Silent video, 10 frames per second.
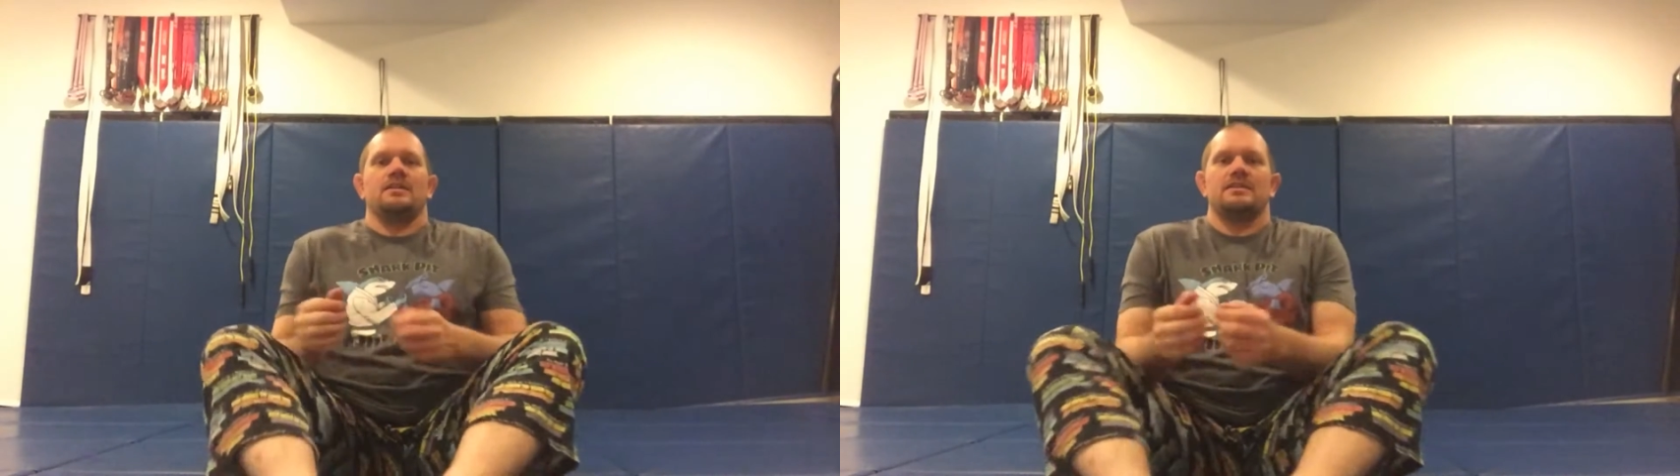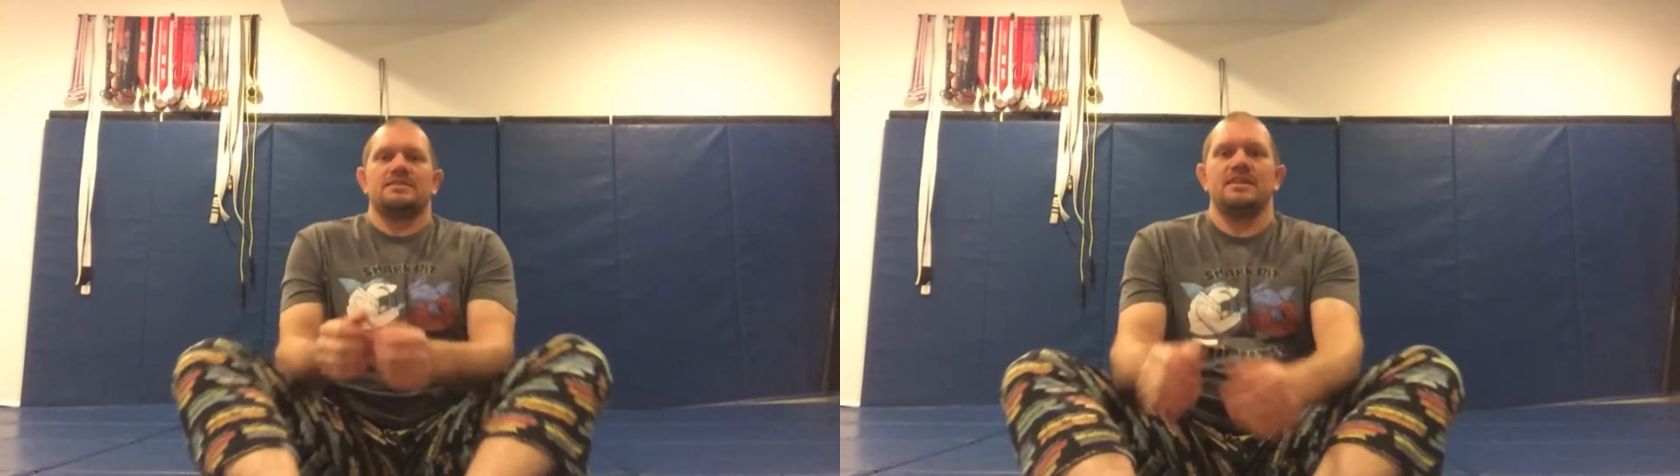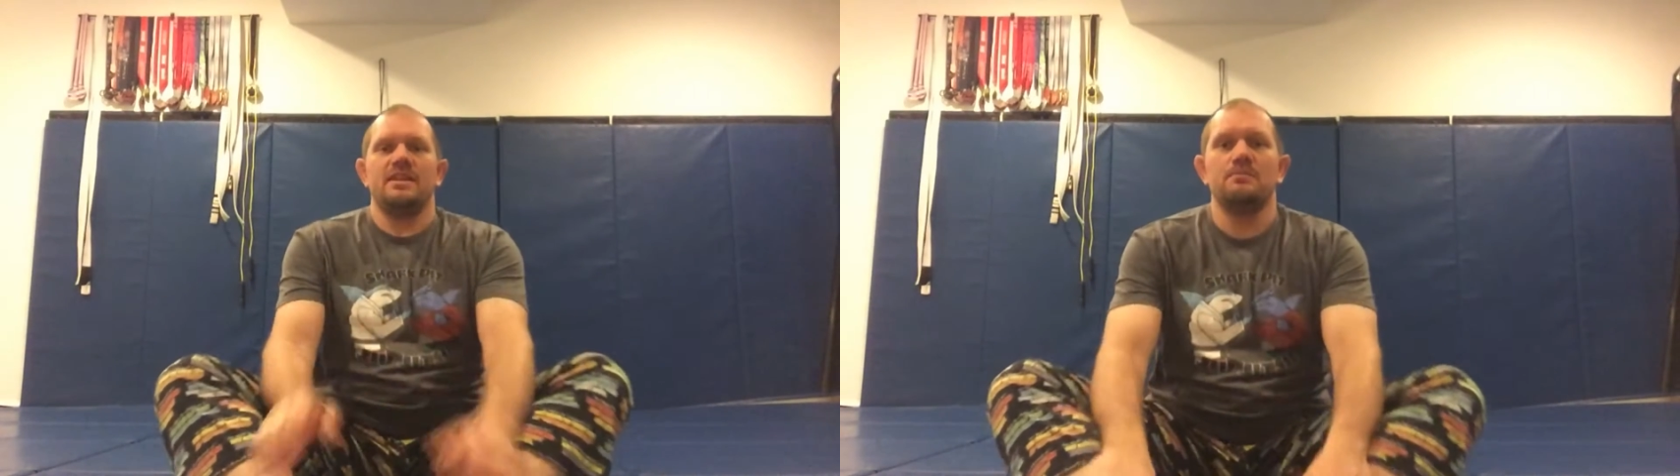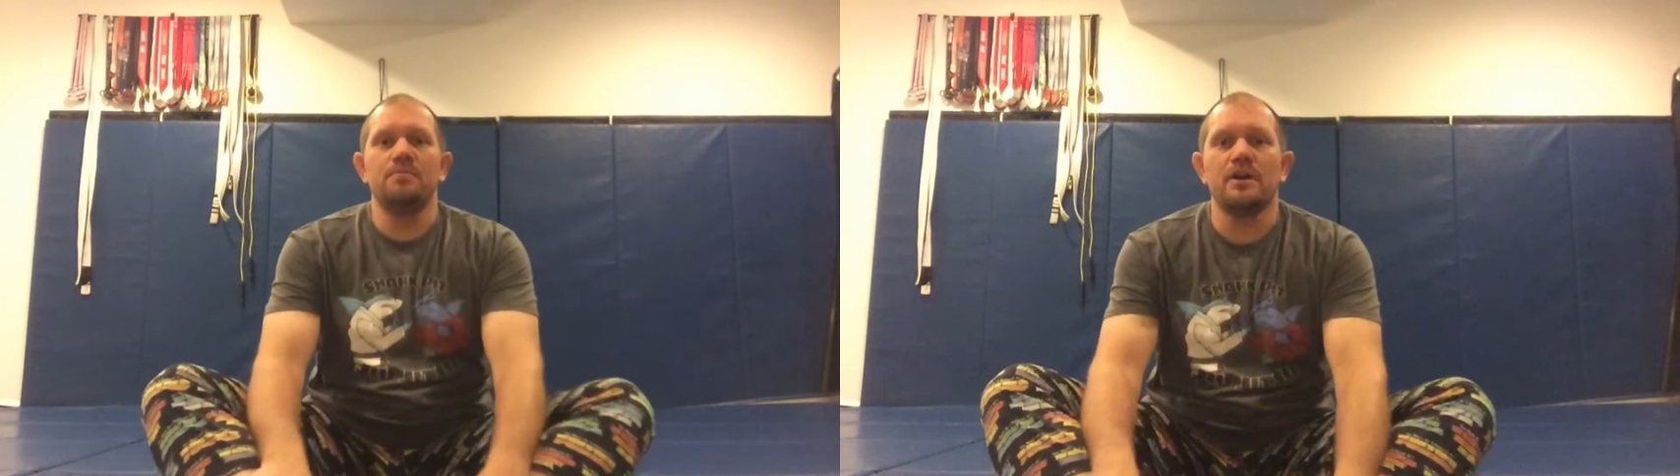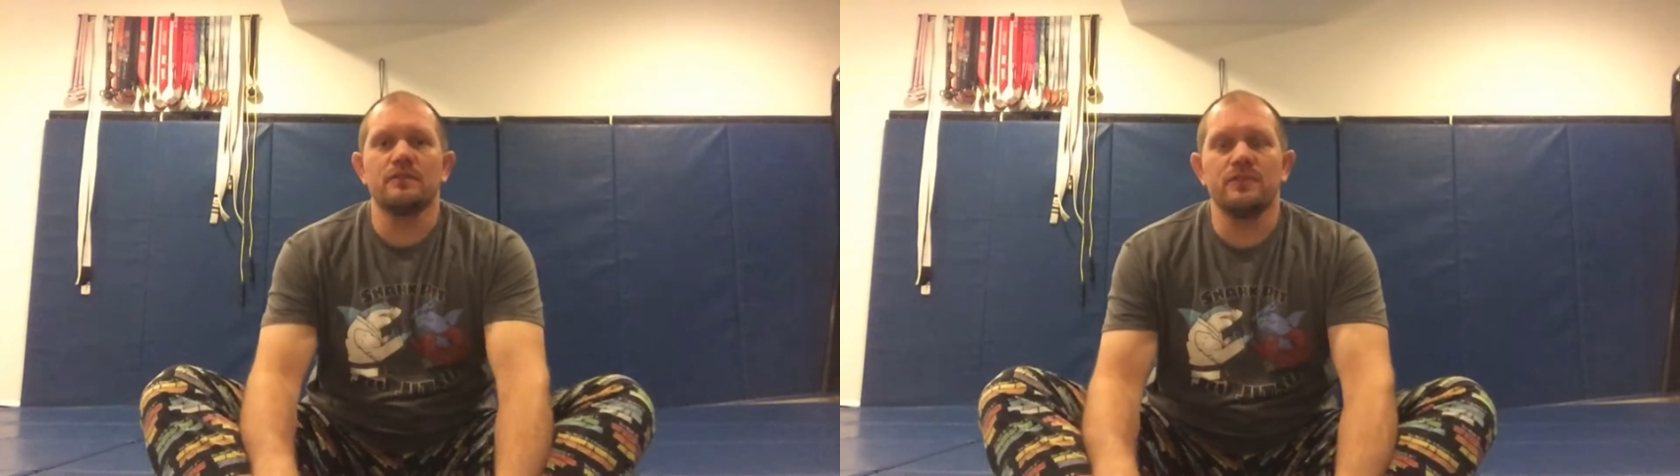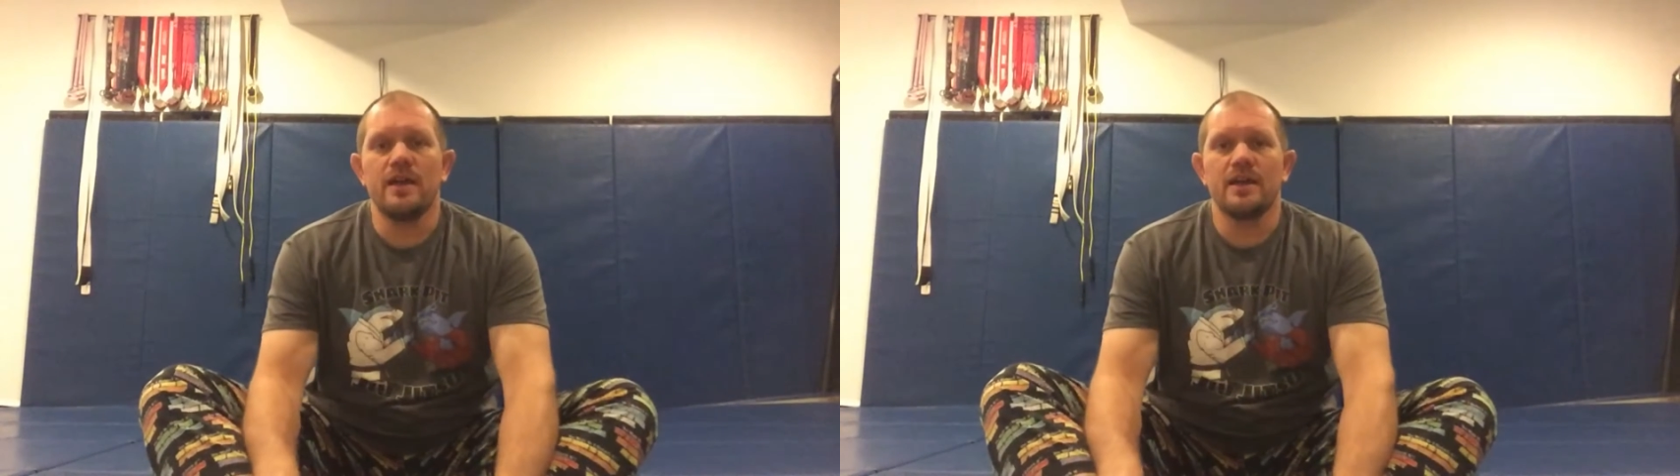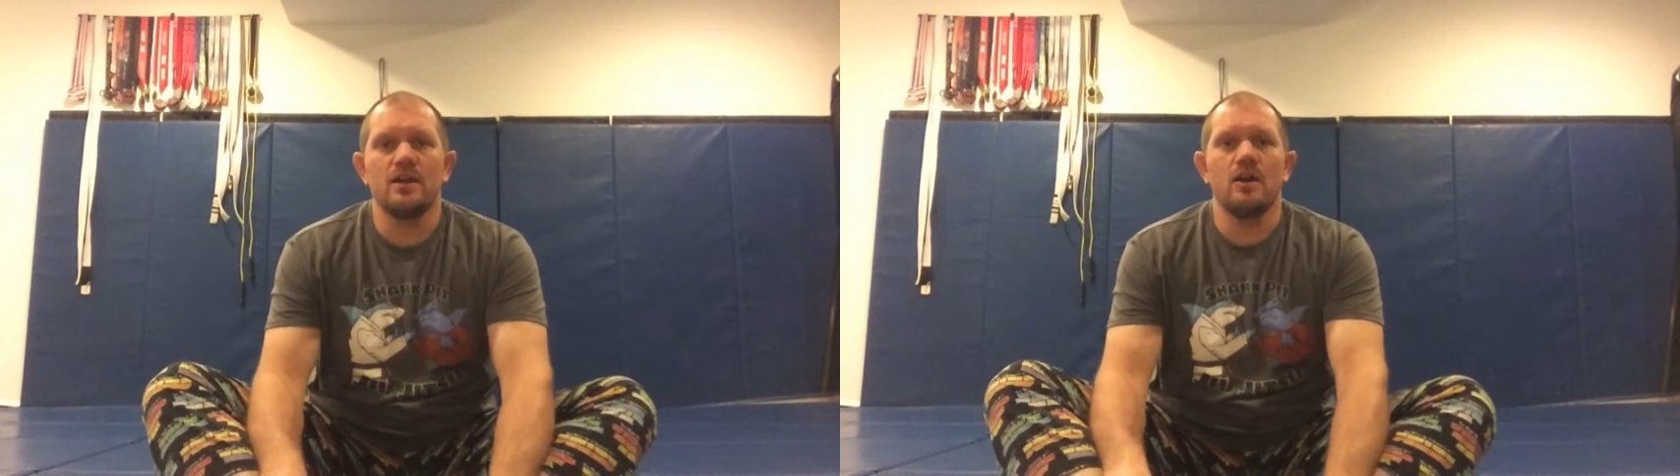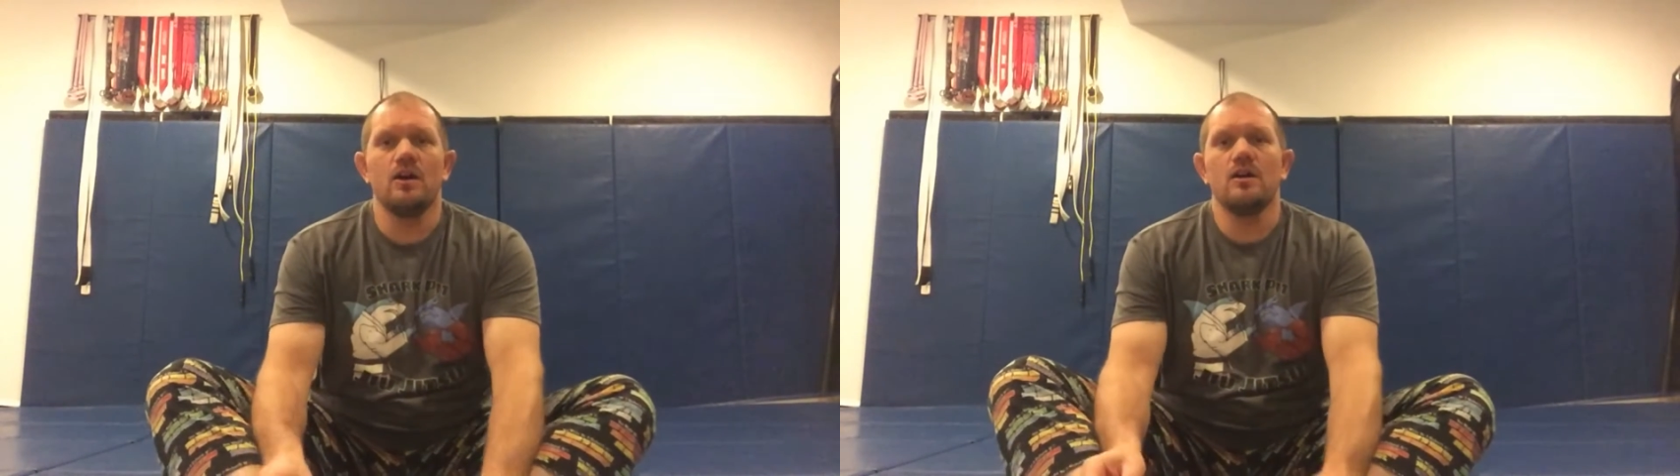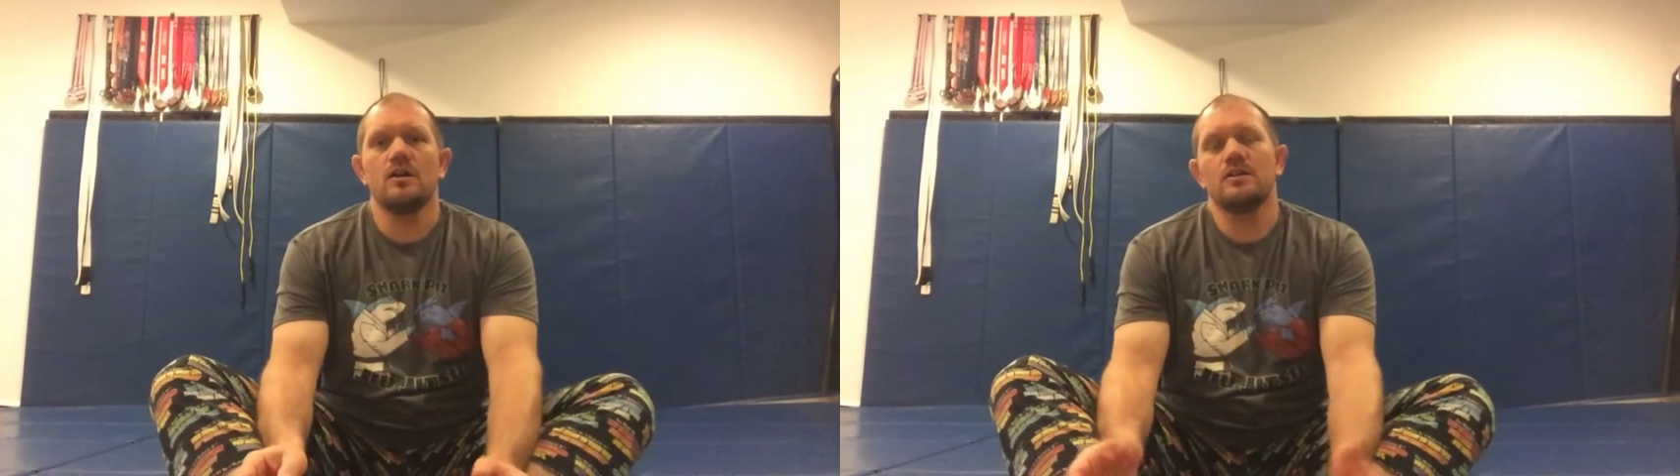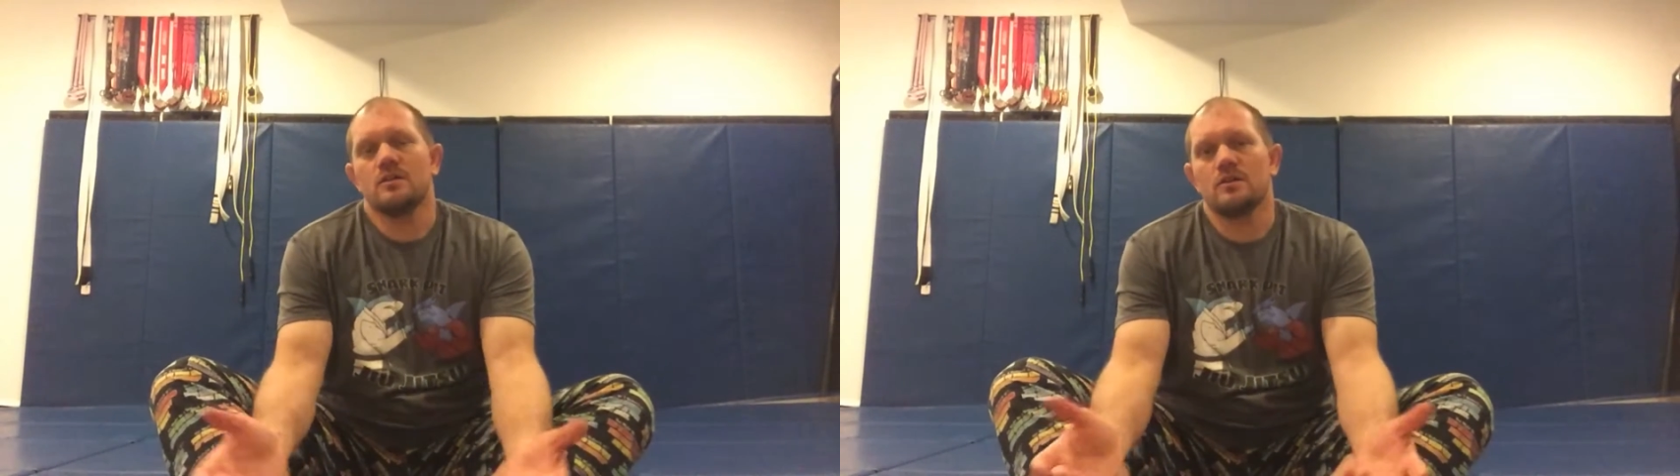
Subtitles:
the seated butterfly guard,